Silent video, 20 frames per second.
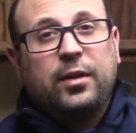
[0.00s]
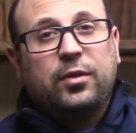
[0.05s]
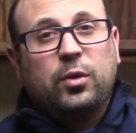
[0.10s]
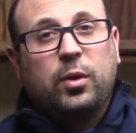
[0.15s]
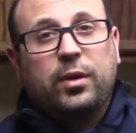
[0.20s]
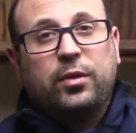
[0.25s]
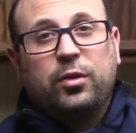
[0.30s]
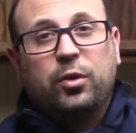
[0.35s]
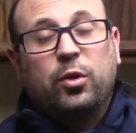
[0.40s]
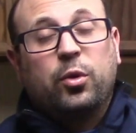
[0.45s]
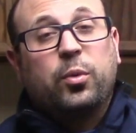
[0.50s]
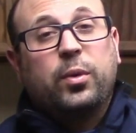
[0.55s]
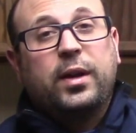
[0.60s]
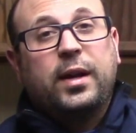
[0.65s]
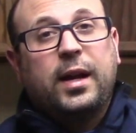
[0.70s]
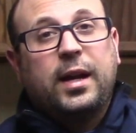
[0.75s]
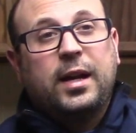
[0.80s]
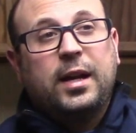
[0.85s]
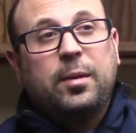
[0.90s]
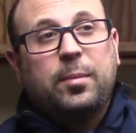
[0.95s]
so I started
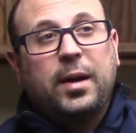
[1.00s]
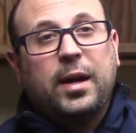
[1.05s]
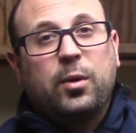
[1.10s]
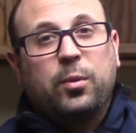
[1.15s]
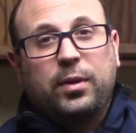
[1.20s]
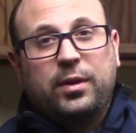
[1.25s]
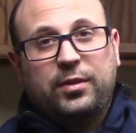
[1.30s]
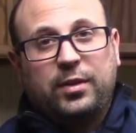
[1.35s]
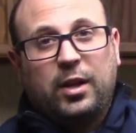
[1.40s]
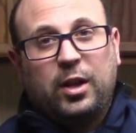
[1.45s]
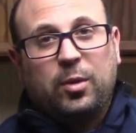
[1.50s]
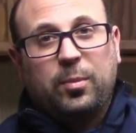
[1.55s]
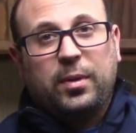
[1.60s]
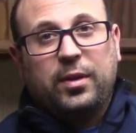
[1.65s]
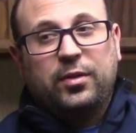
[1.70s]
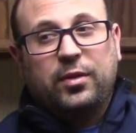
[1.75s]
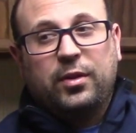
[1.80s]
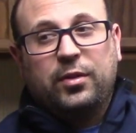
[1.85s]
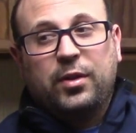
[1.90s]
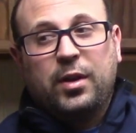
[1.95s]
eBay reselling
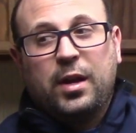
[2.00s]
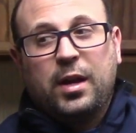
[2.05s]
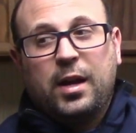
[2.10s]
business.